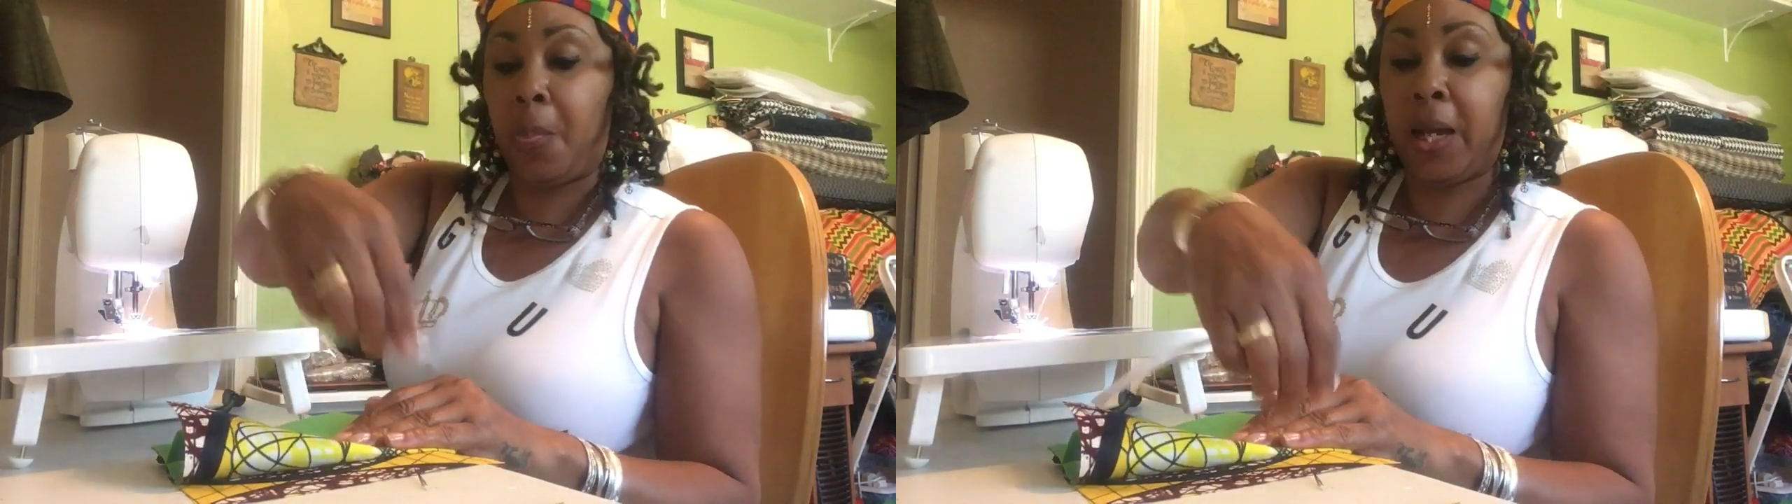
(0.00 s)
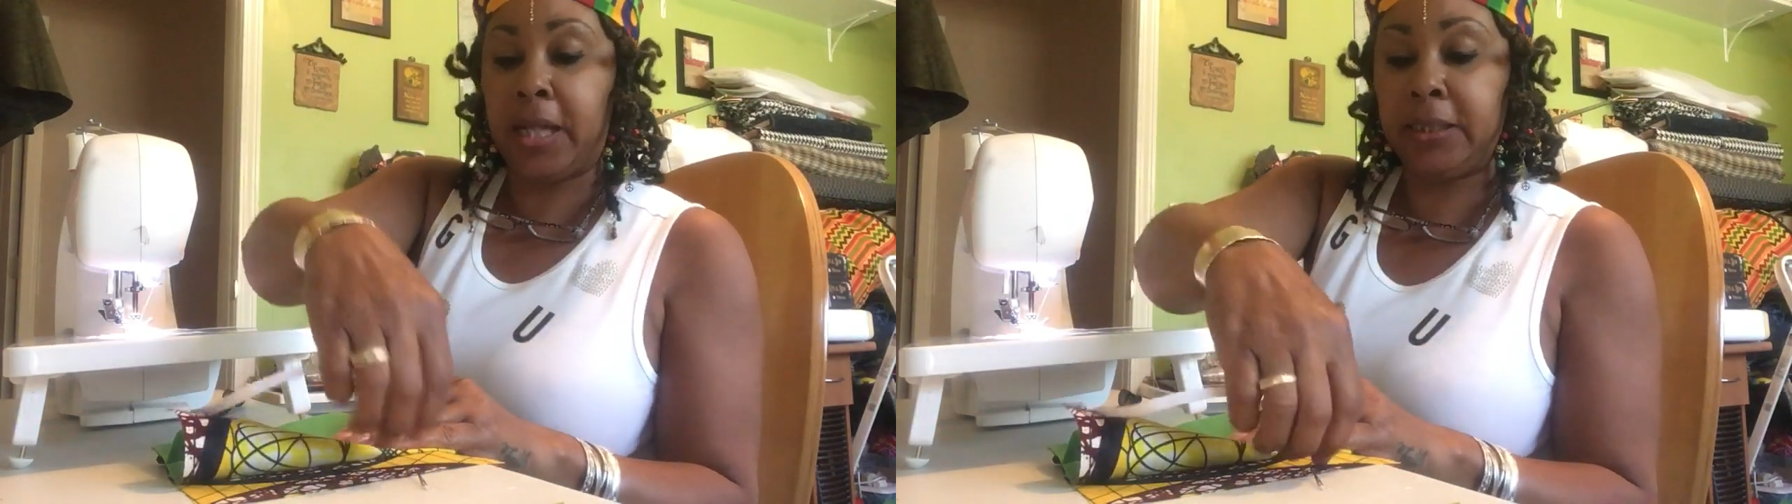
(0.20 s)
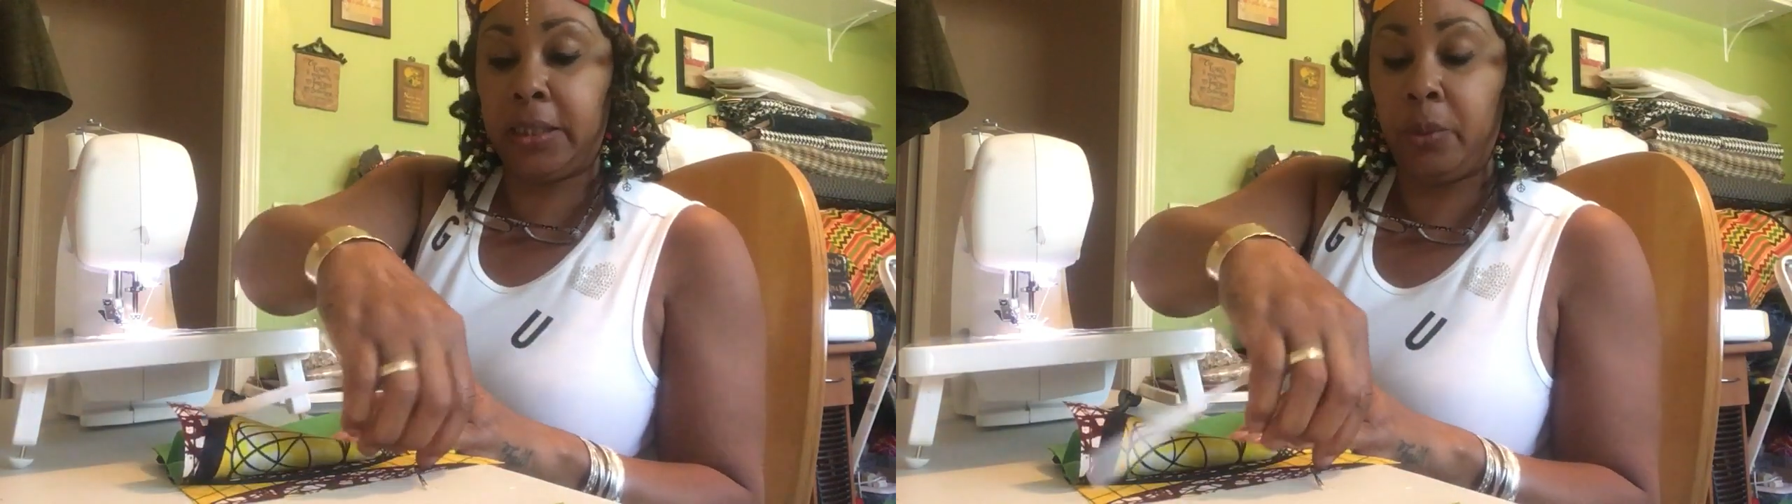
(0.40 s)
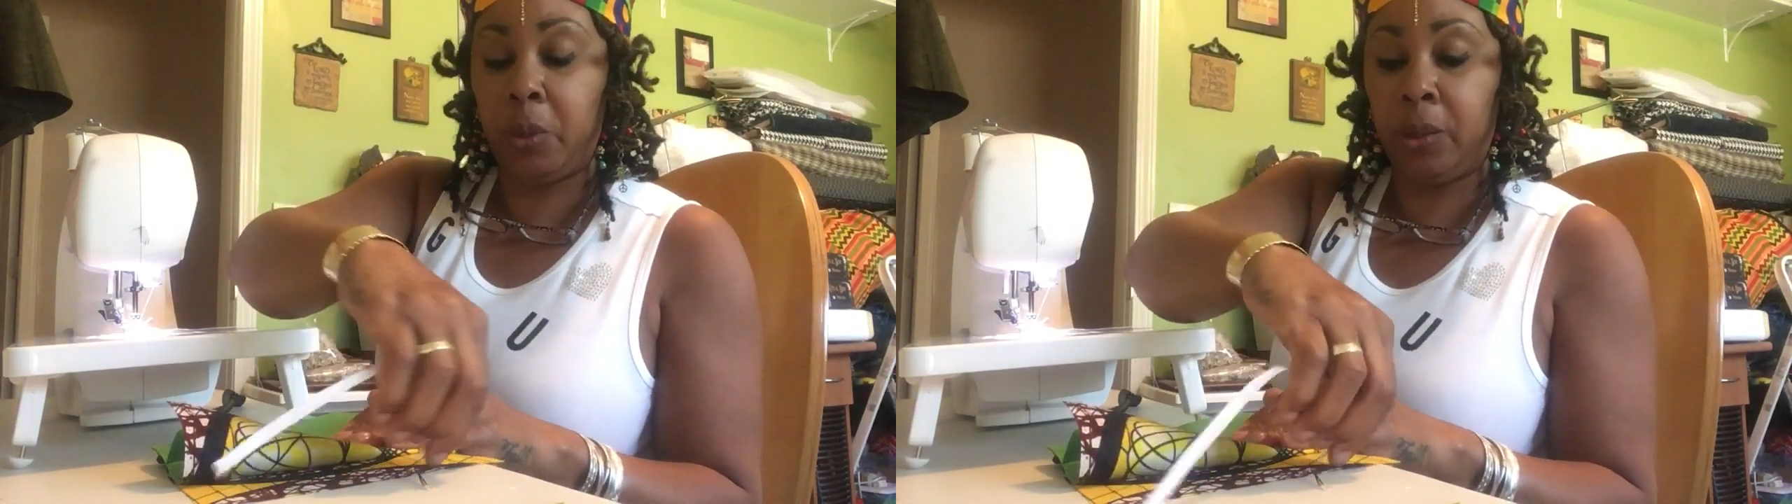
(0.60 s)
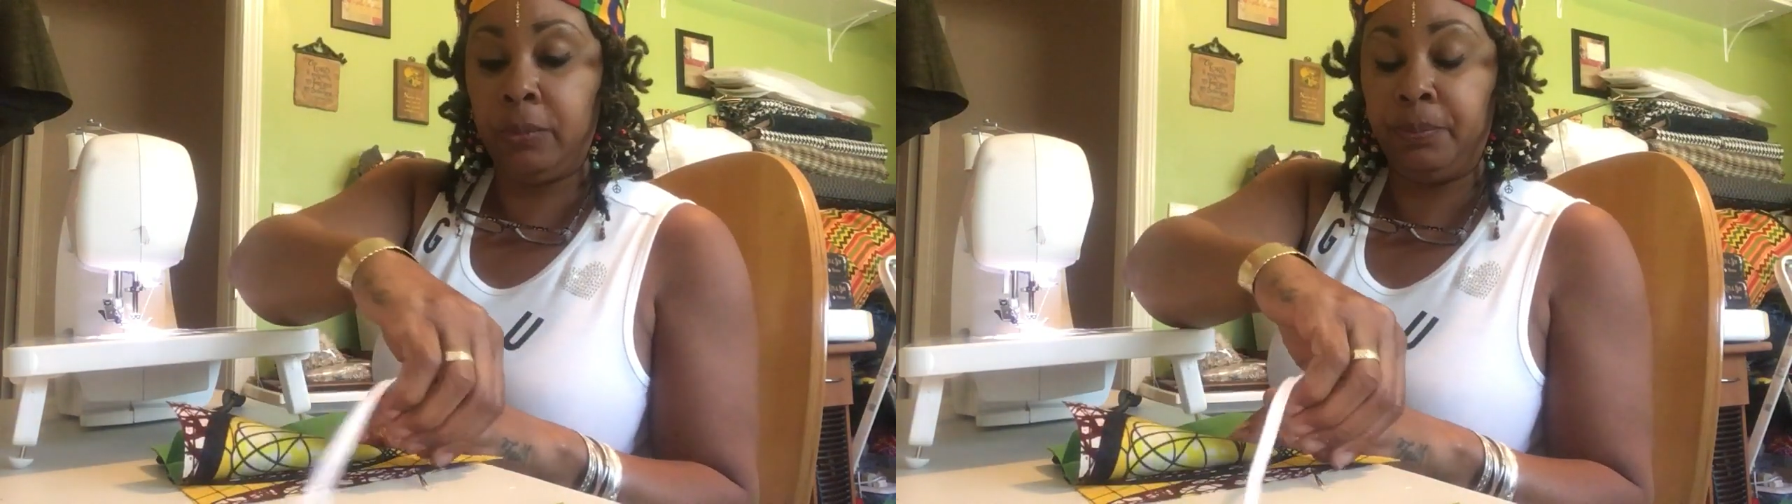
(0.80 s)
I said,
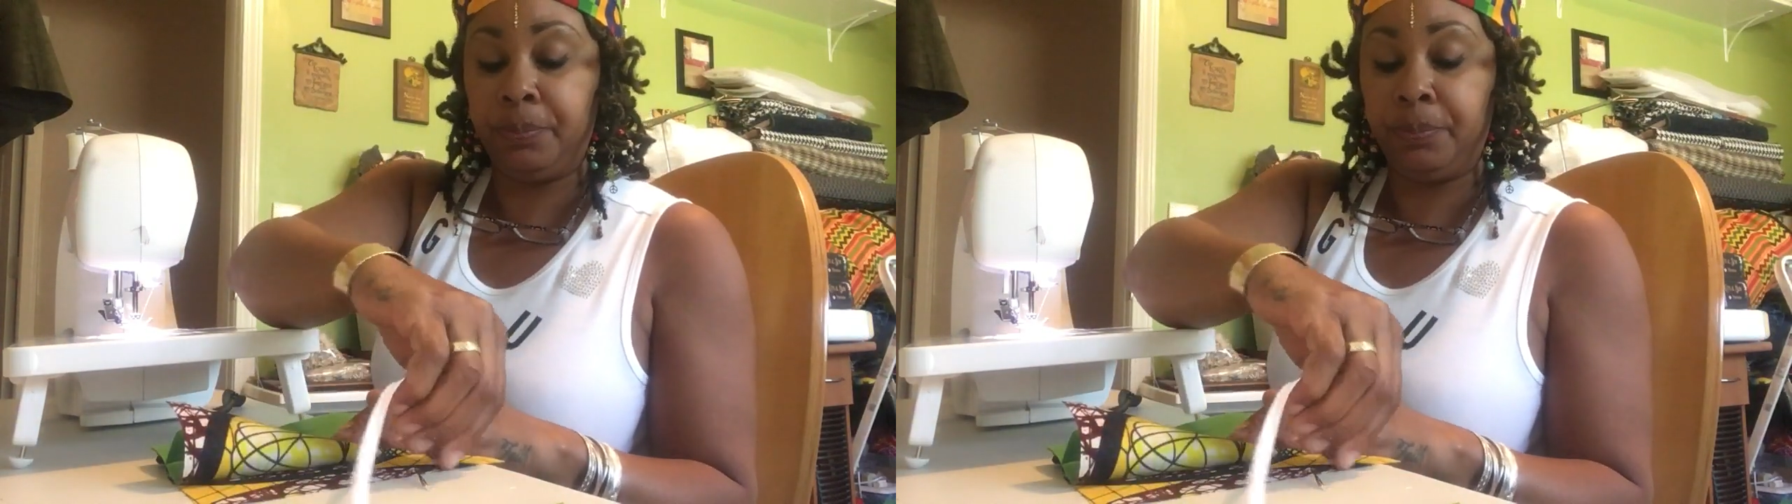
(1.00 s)
well,